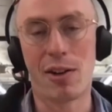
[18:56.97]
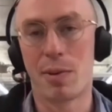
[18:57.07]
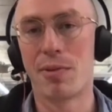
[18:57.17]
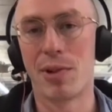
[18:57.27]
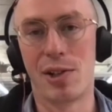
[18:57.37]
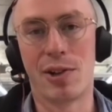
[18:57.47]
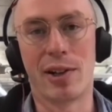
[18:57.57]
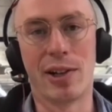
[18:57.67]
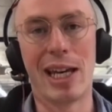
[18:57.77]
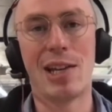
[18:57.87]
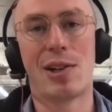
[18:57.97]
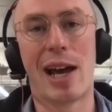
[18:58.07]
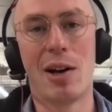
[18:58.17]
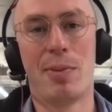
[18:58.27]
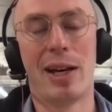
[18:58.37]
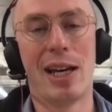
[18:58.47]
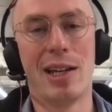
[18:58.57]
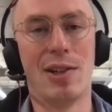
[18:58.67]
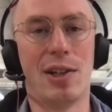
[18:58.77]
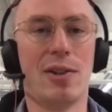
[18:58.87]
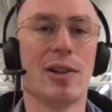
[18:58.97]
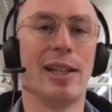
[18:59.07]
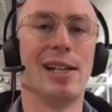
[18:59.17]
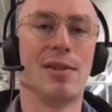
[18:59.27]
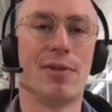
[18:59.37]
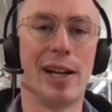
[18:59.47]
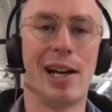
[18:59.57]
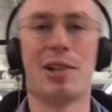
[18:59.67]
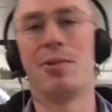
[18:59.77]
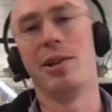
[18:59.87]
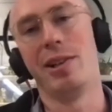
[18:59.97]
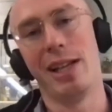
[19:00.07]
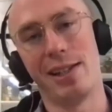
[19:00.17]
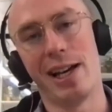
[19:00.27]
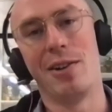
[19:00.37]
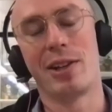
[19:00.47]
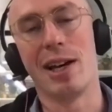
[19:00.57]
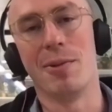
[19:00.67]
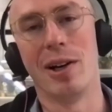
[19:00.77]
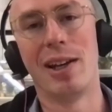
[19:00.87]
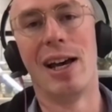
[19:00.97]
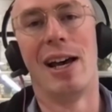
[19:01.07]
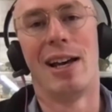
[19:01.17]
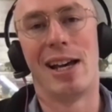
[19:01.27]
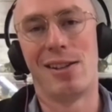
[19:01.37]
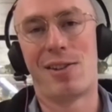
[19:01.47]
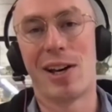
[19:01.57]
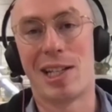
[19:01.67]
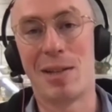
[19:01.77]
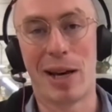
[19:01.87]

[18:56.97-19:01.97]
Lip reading: A lot of people really struggle. Each LPA you do, and there's the financial one and there's the healthcare one, mm-hmm. is a